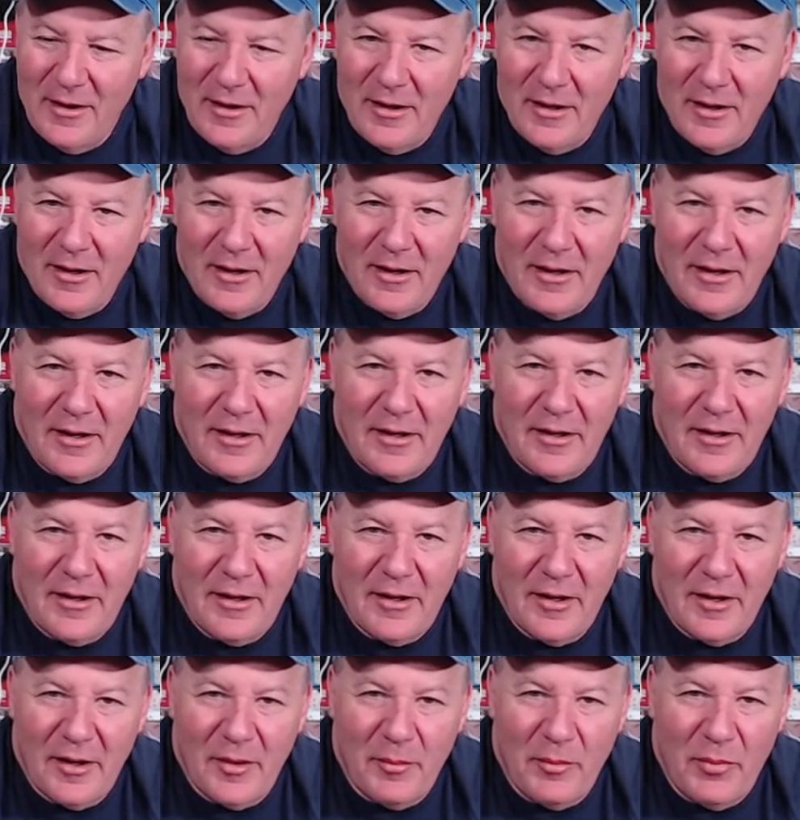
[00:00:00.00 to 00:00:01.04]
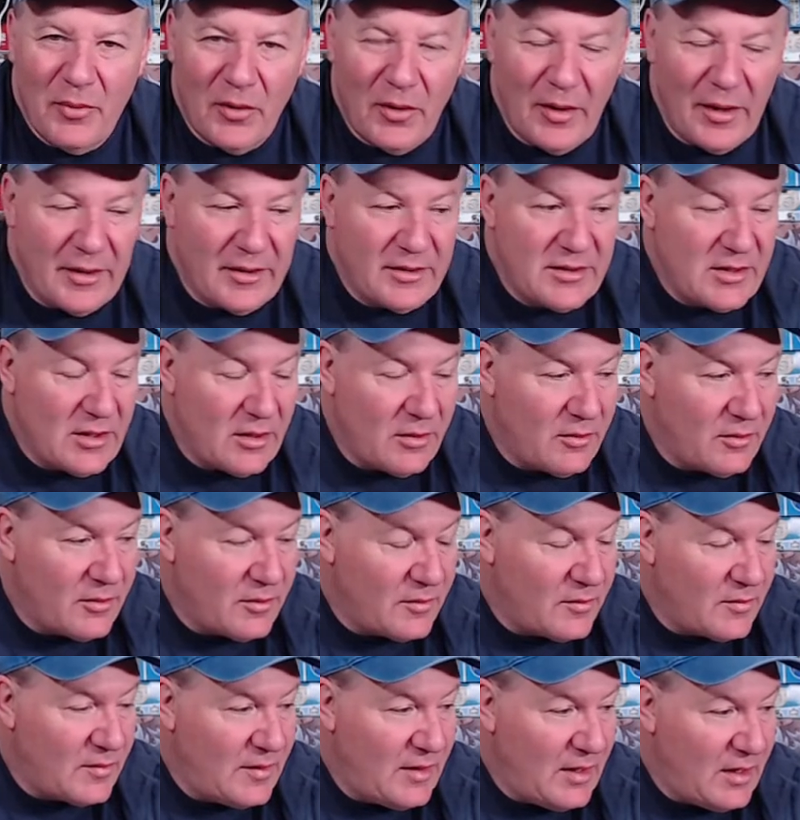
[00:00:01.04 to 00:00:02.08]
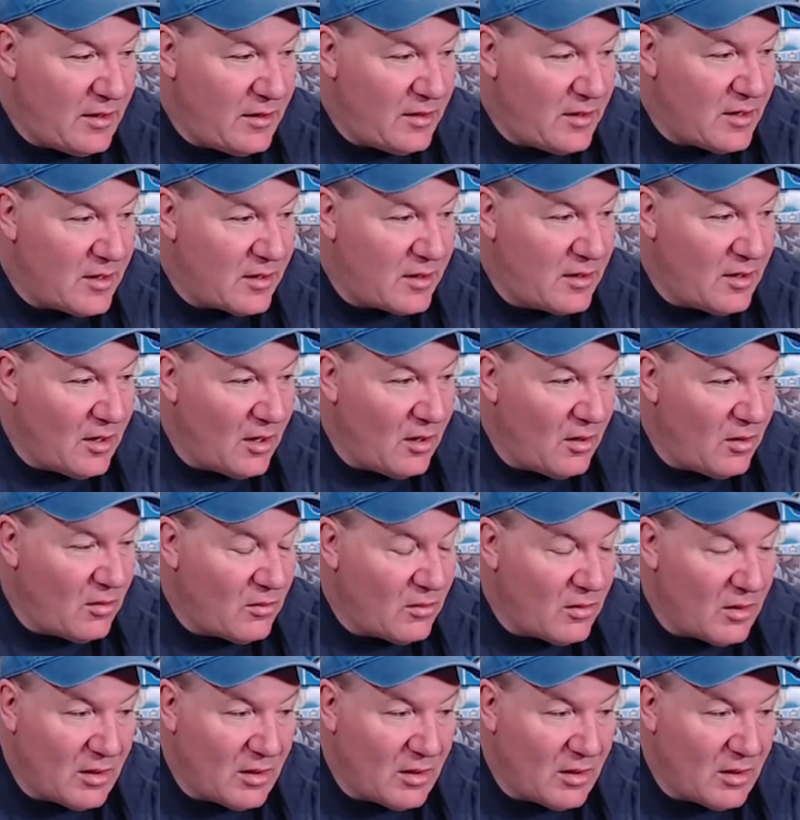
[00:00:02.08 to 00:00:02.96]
Oh boy. So there you go.